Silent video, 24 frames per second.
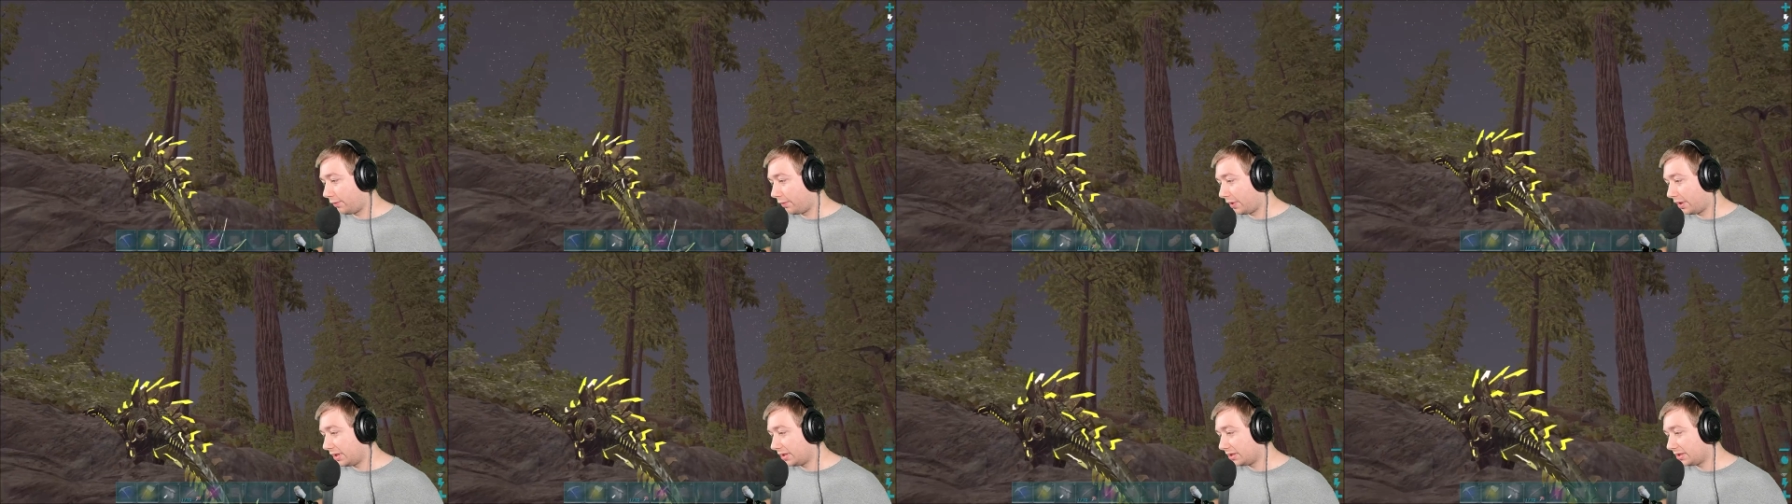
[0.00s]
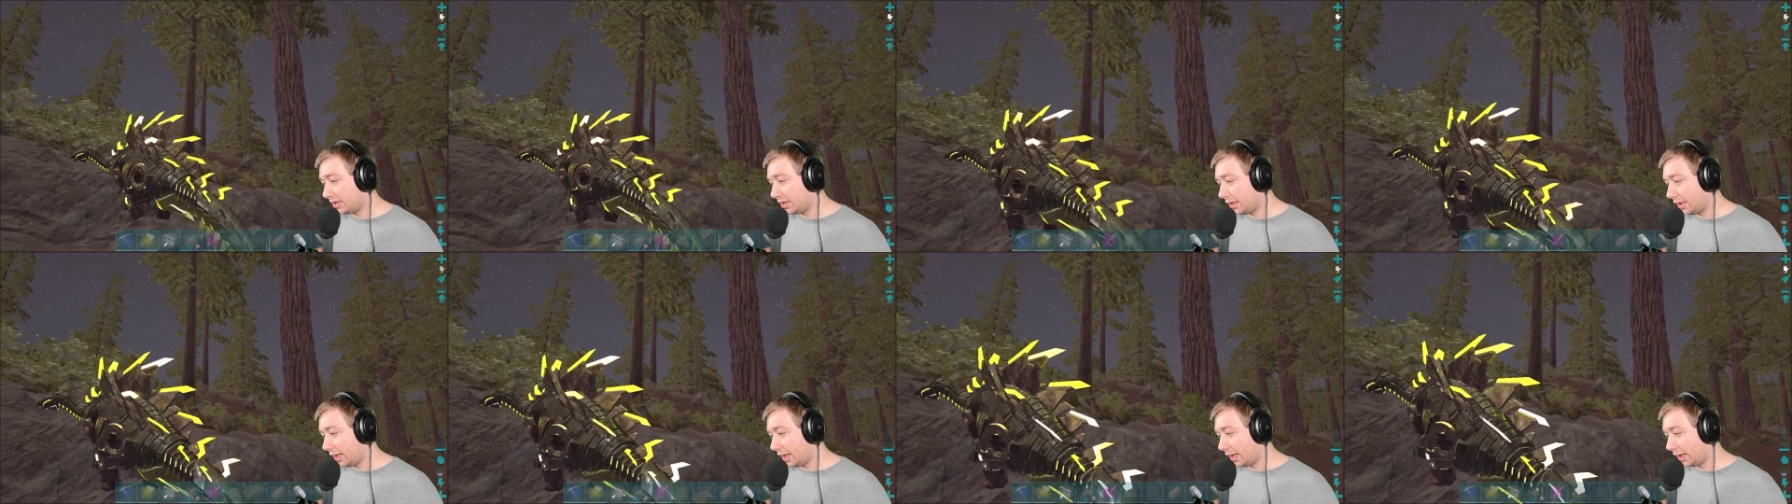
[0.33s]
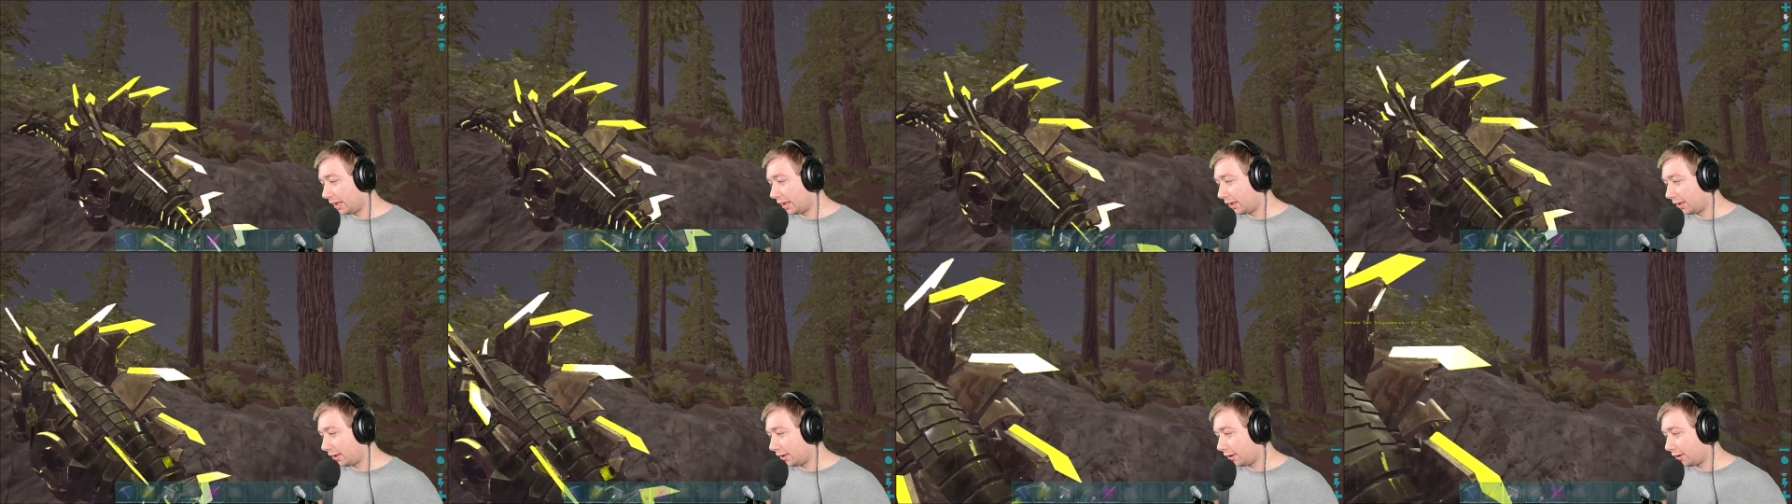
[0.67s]
What is it
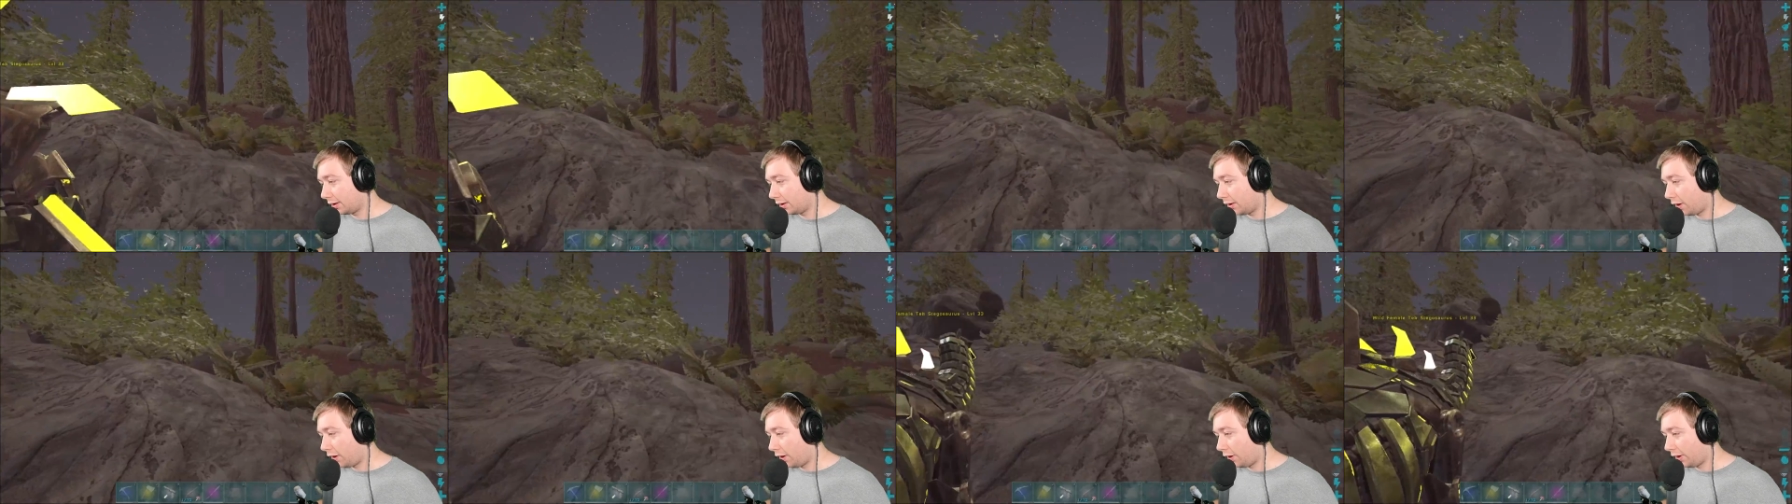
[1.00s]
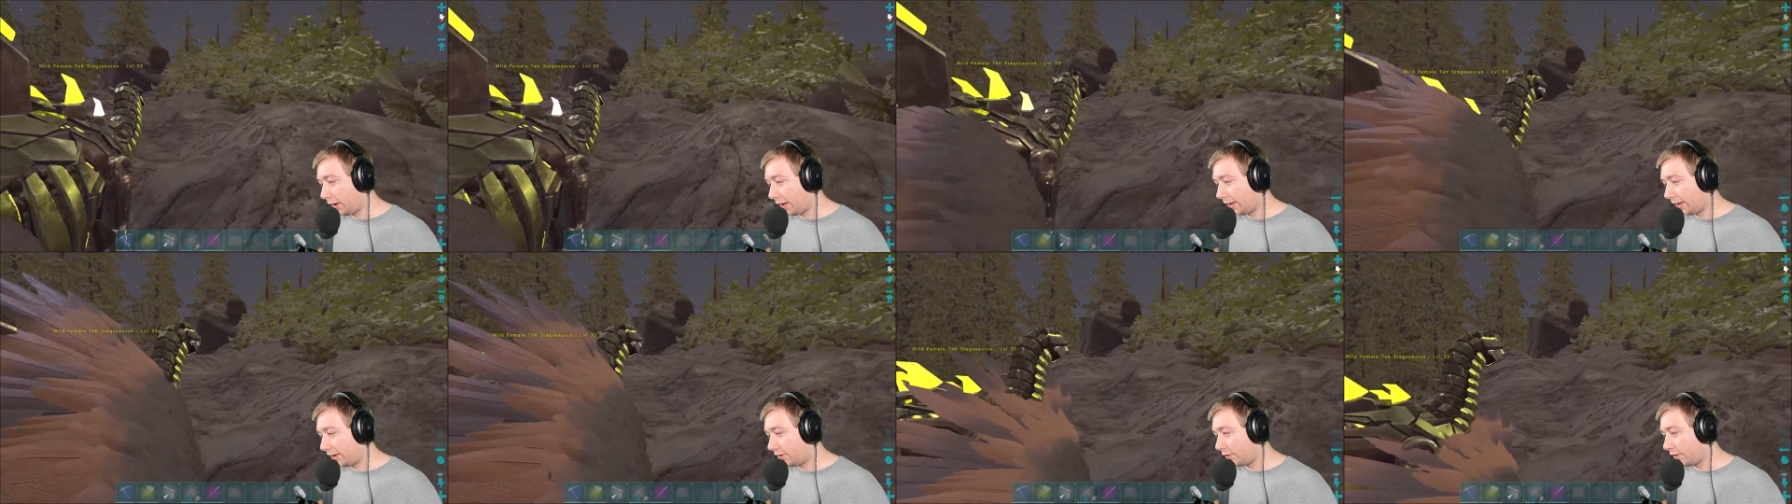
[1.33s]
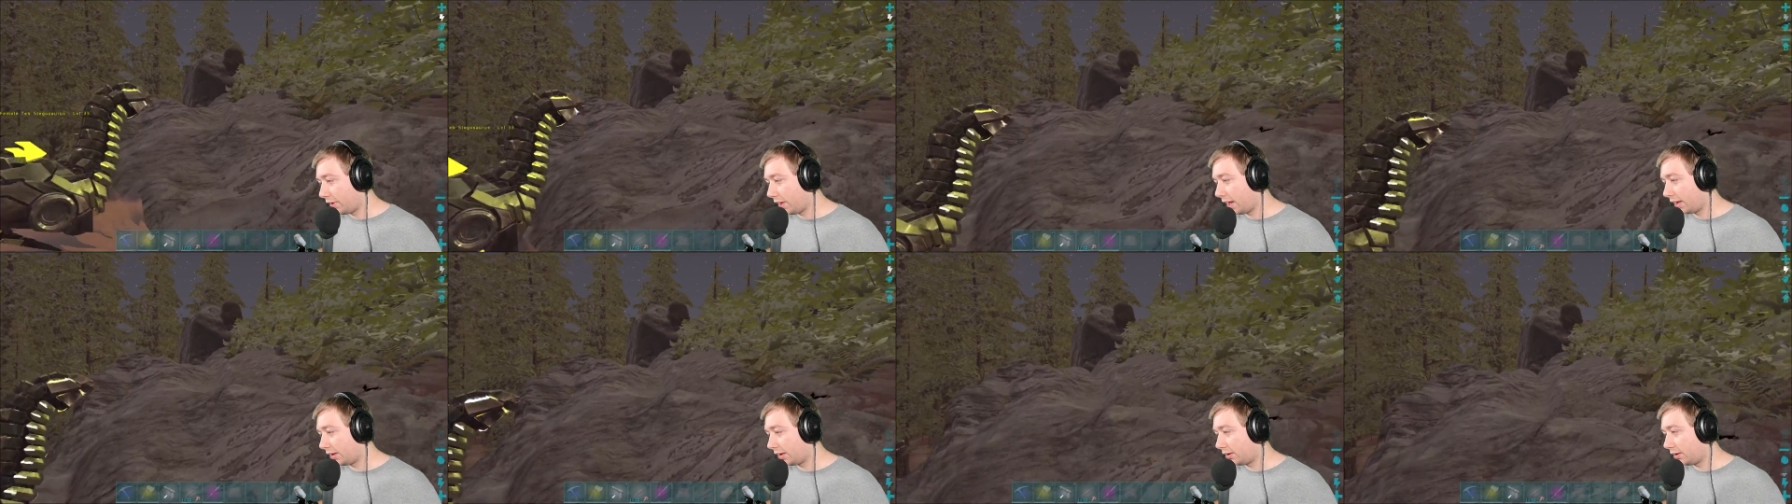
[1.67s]
like all
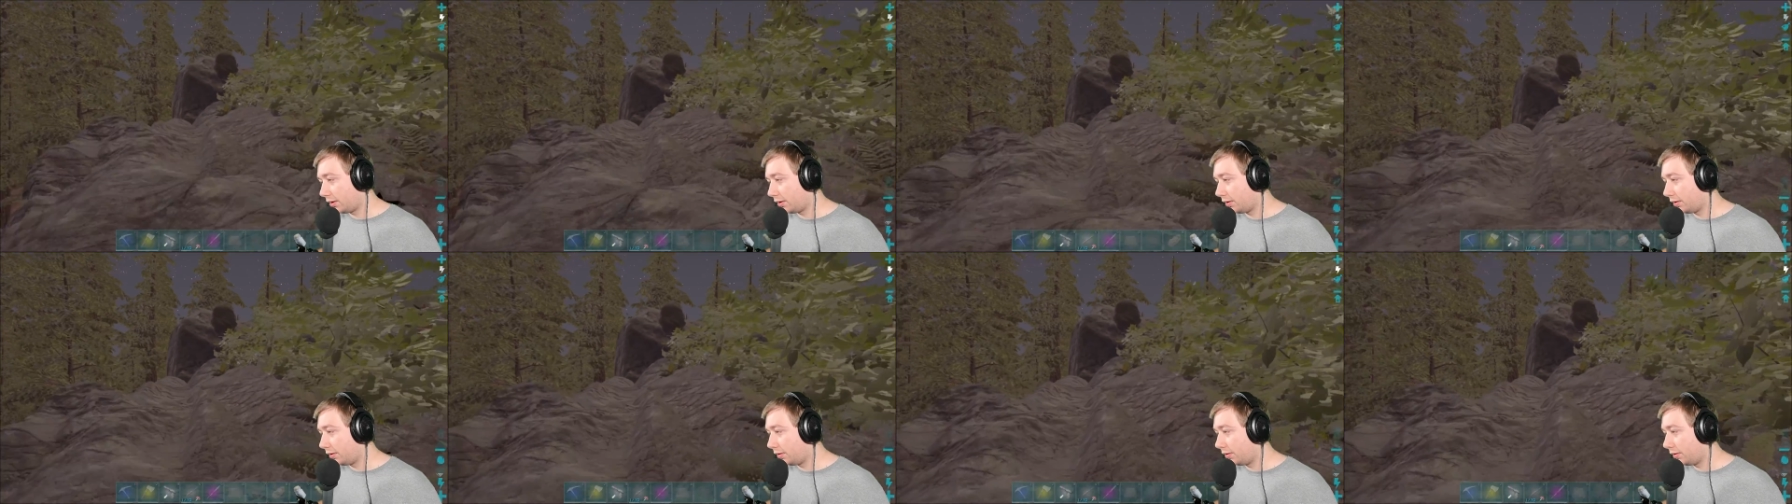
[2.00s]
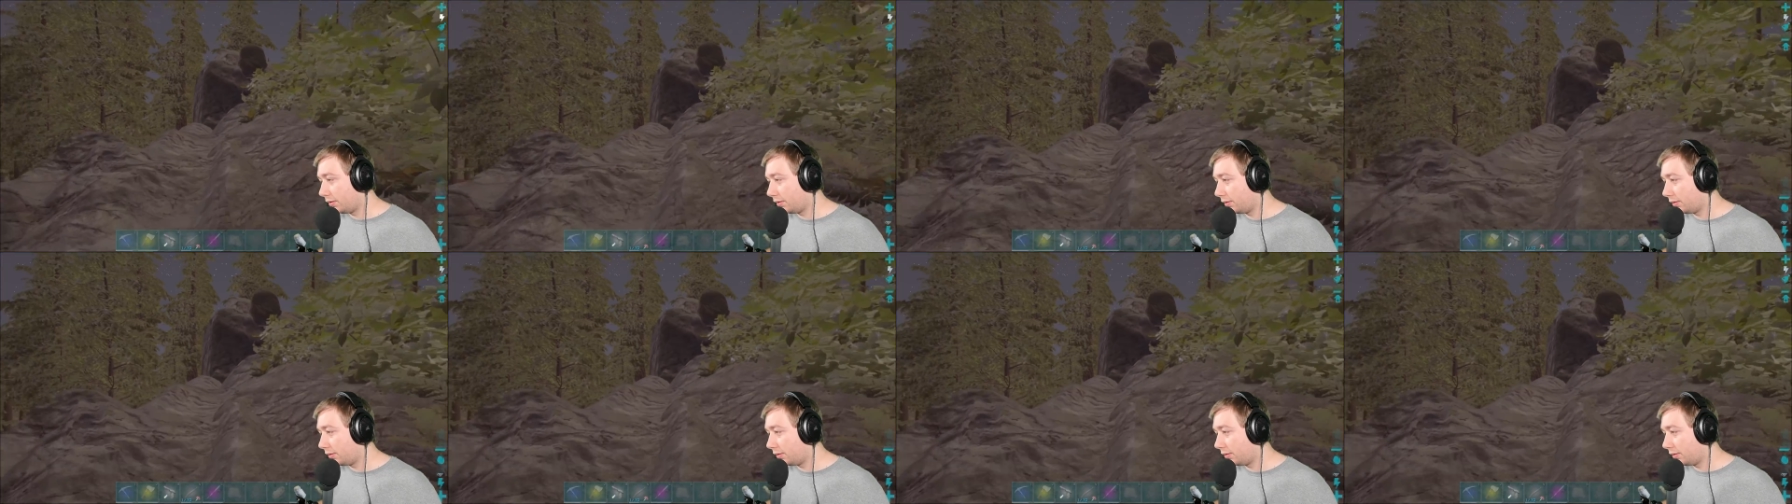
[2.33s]
angry at, though?